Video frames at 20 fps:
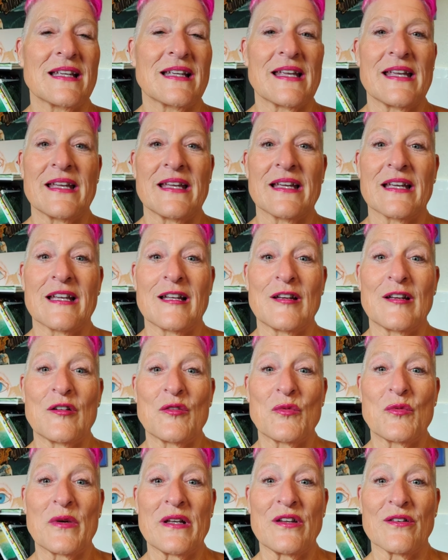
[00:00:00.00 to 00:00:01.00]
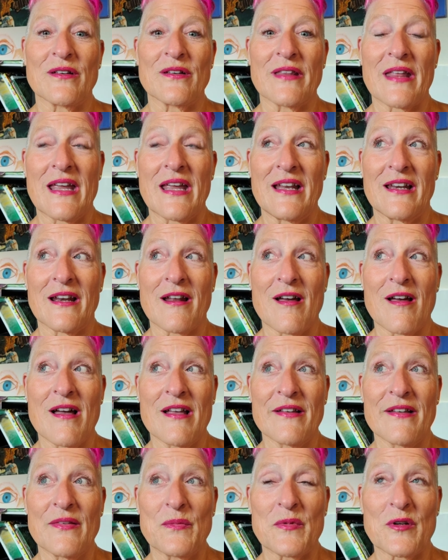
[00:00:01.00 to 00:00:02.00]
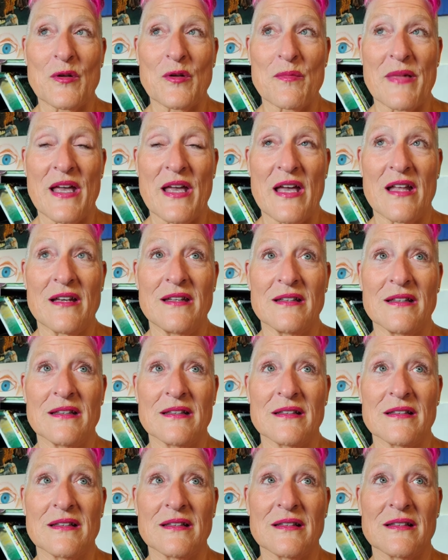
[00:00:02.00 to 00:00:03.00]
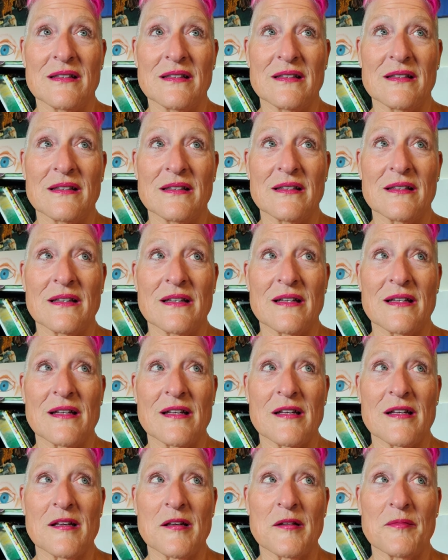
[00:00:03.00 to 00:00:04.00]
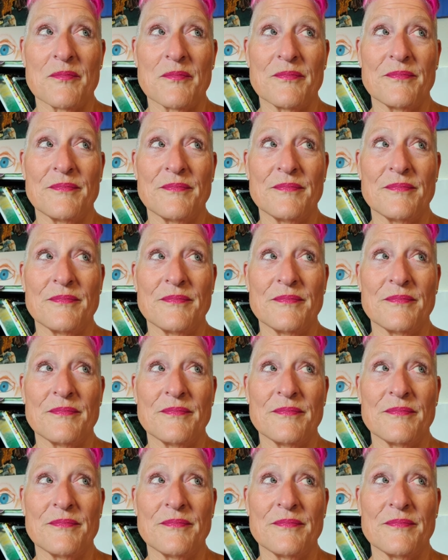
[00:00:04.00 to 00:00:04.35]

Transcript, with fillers: And when you're laying in a hospital bed, um,